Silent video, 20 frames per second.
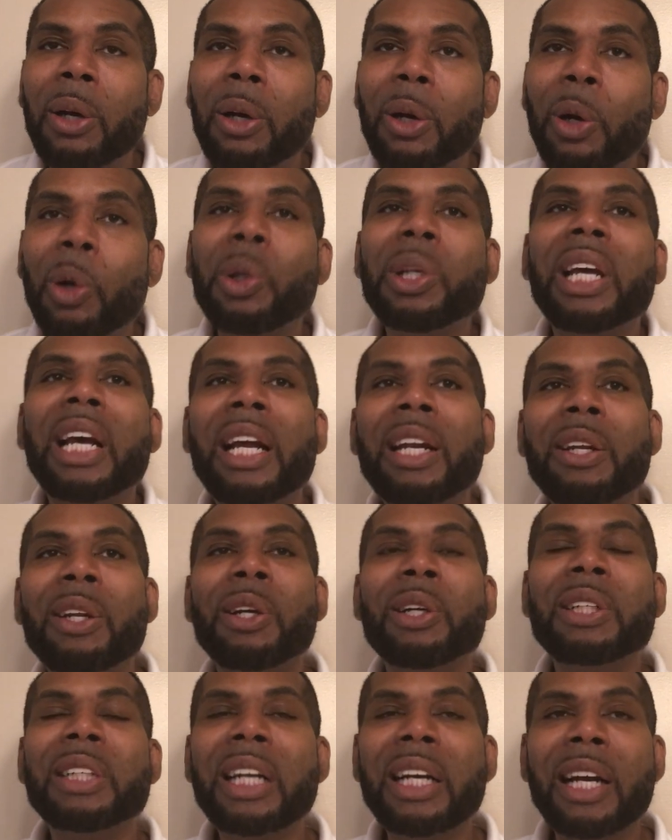Okay, I
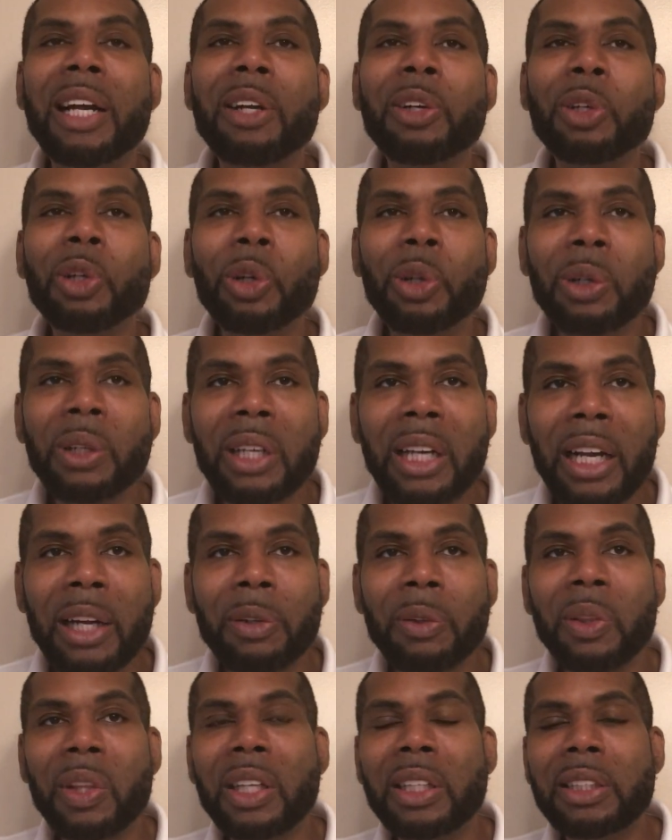learned I got to call
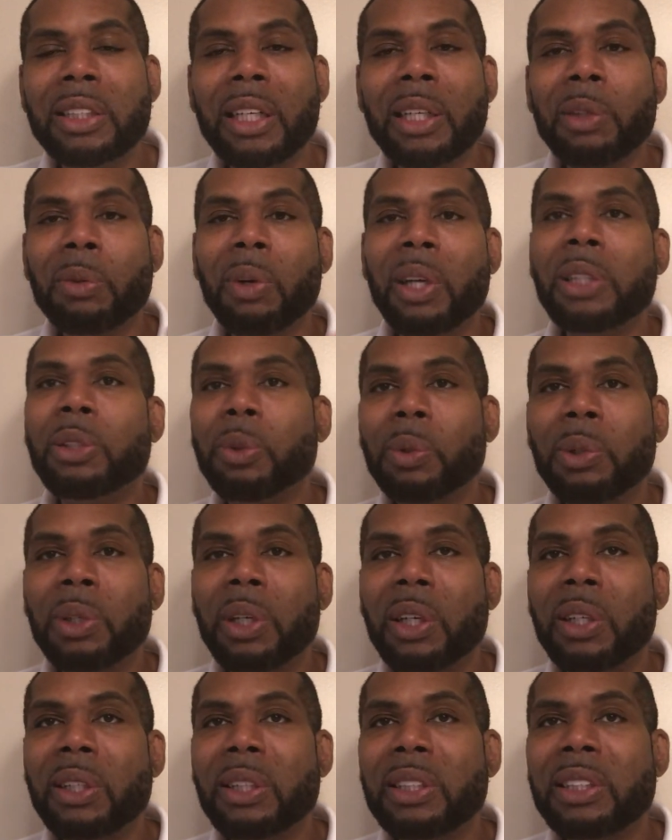out the generational
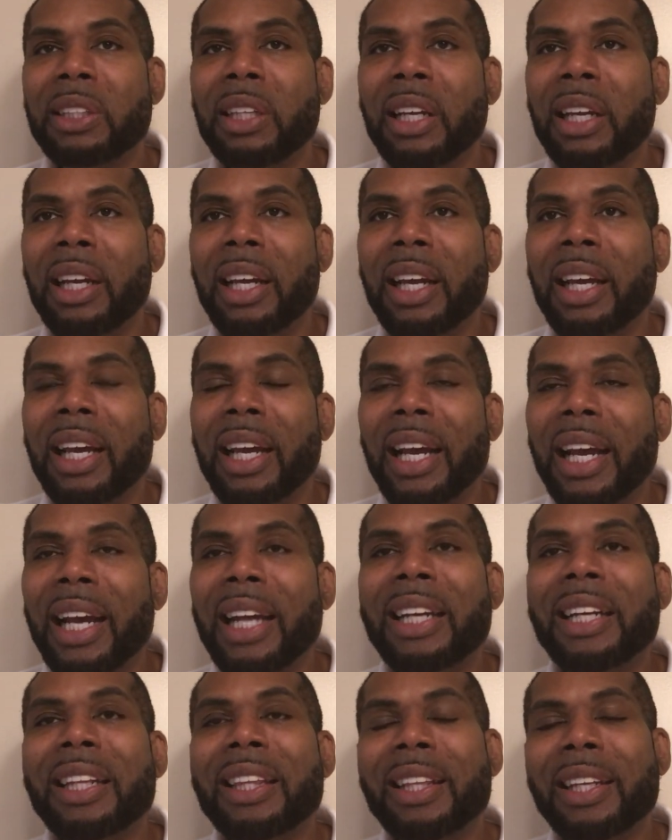curse.
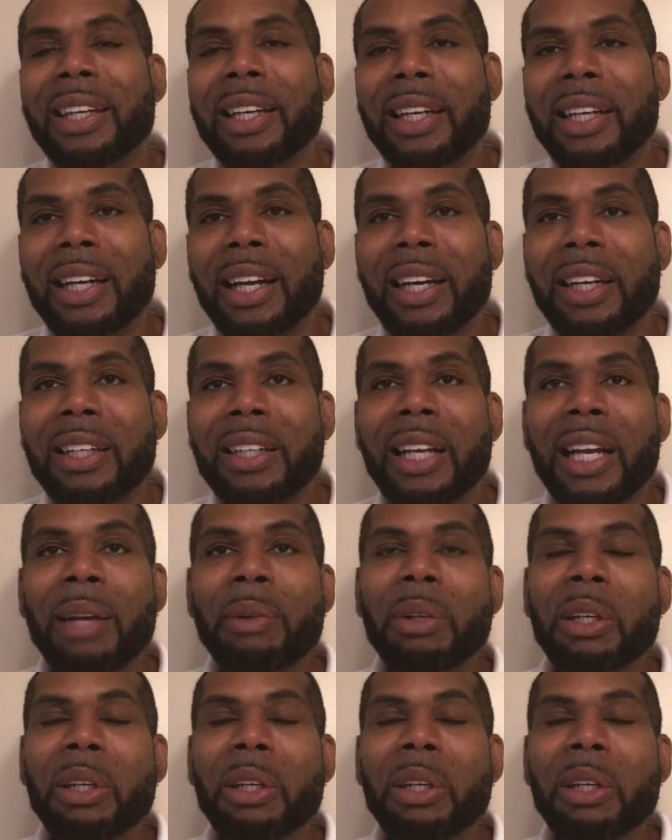And then I got to claim